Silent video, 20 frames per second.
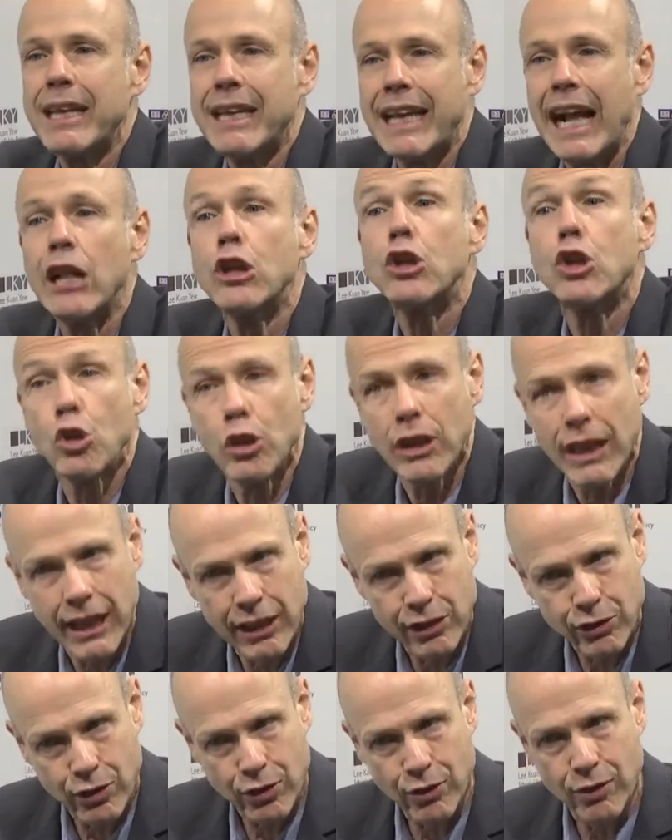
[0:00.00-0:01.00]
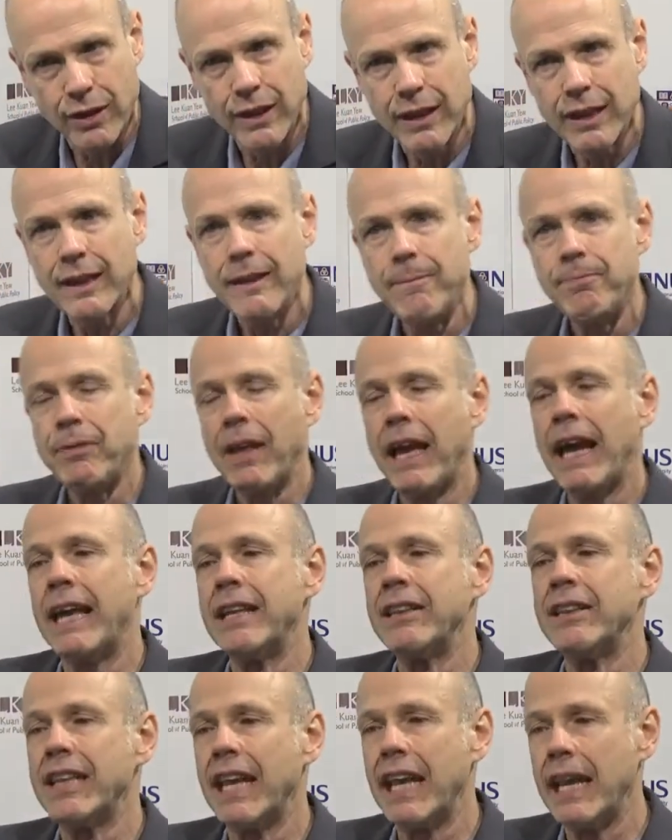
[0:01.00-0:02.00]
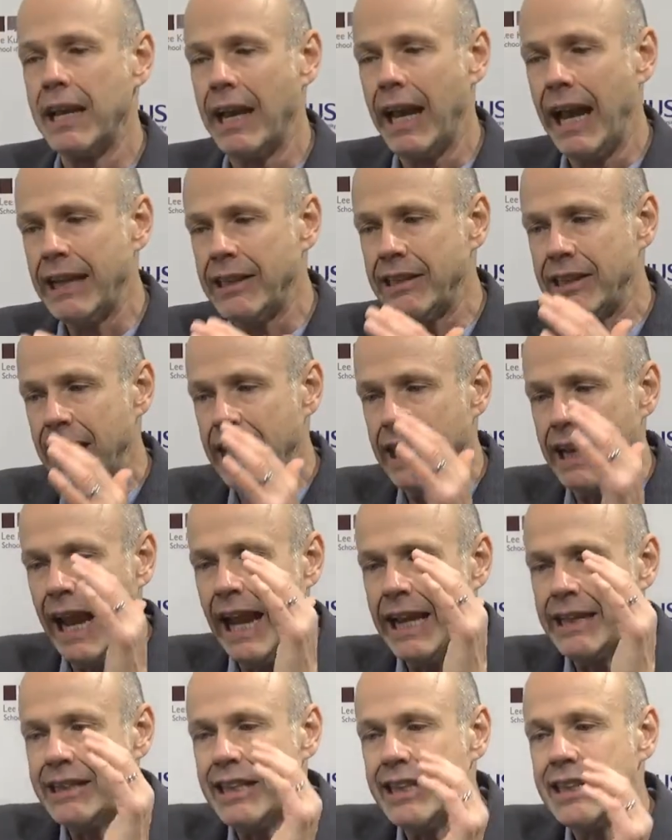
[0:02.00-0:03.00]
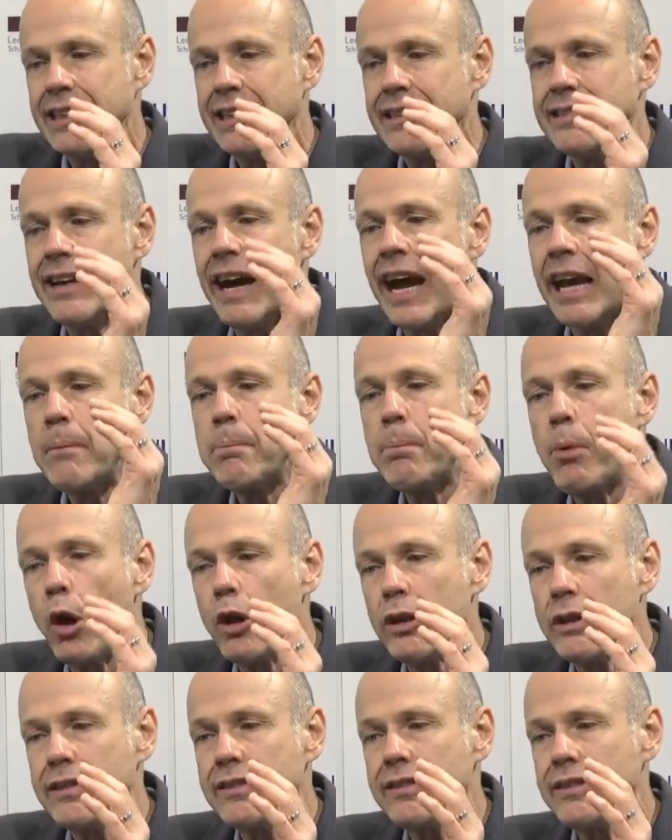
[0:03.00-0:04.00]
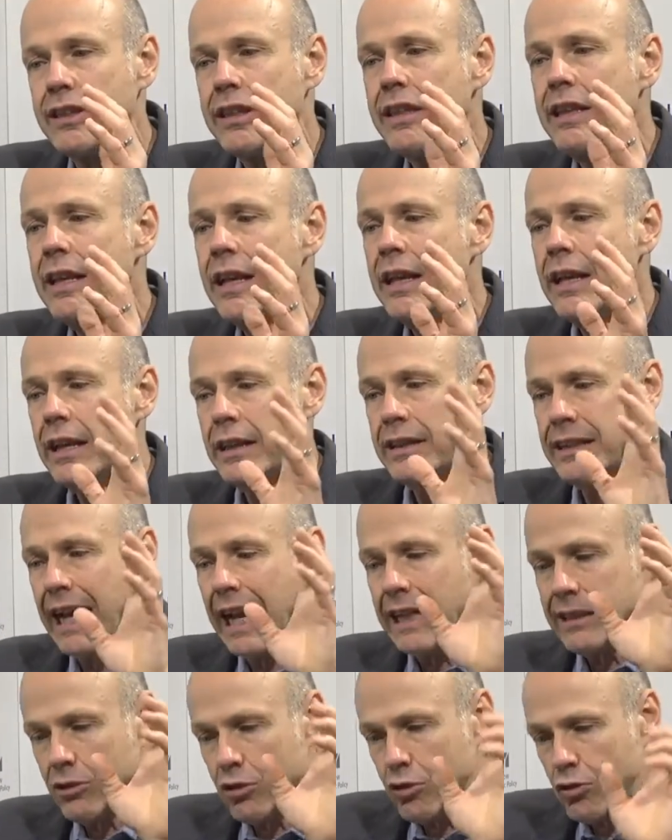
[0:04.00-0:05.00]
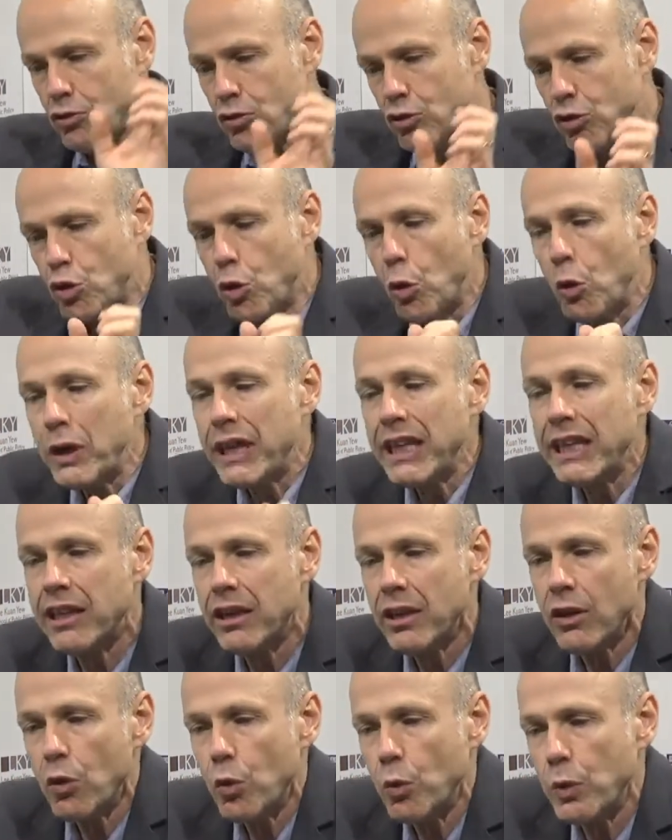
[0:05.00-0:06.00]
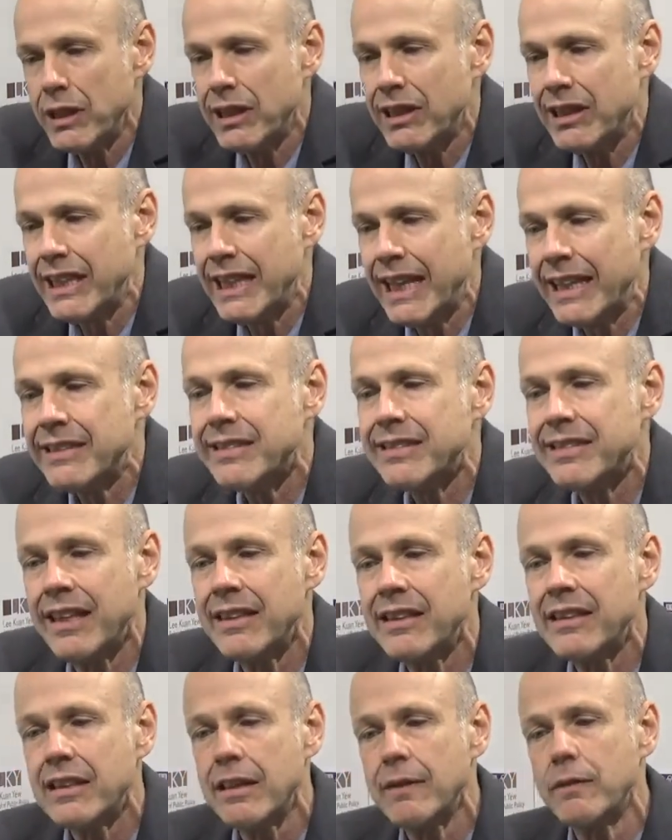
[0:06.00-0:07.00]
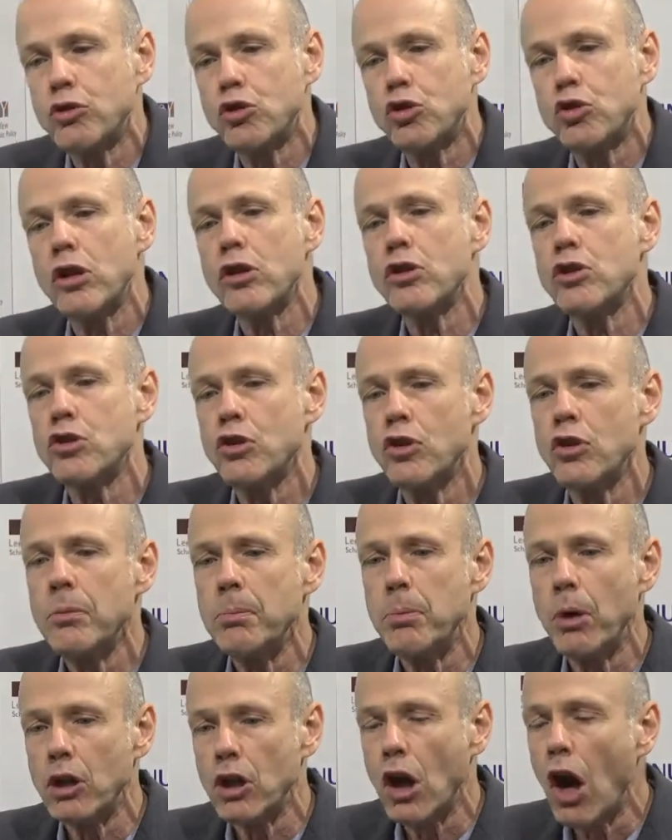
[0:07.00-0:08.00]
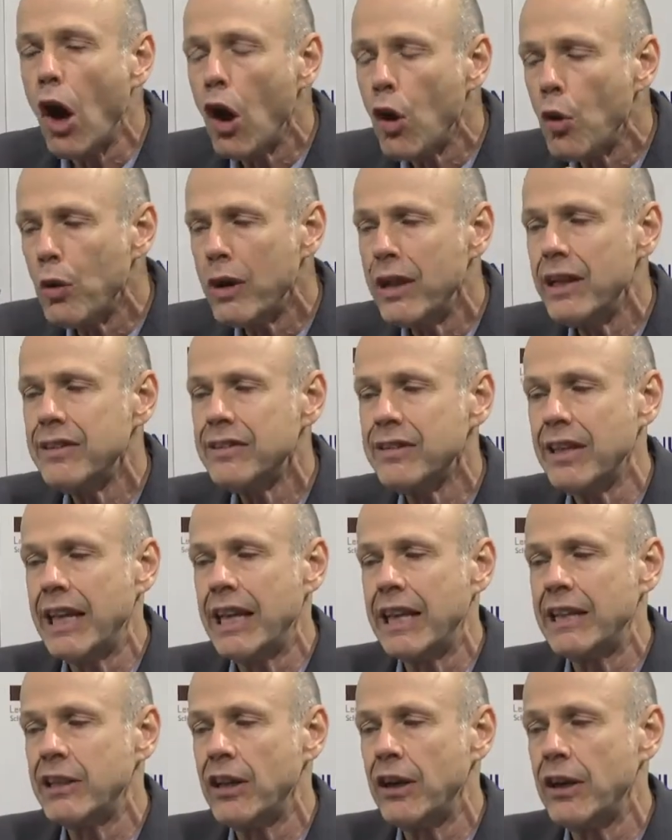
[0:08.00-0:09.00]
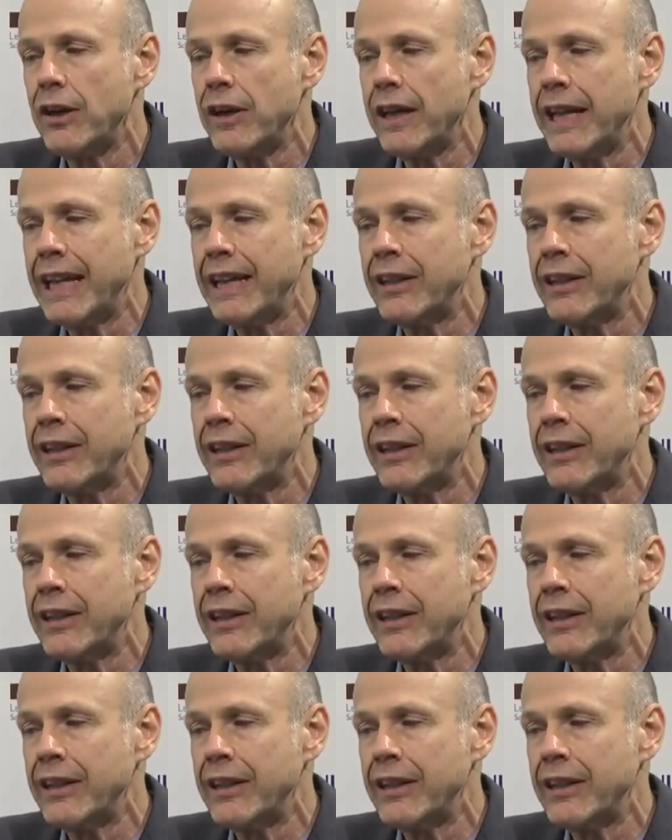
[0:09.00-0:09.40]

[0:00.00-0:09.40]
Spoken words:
calculator, and they design policy that tweak with the incentive structure, but always in a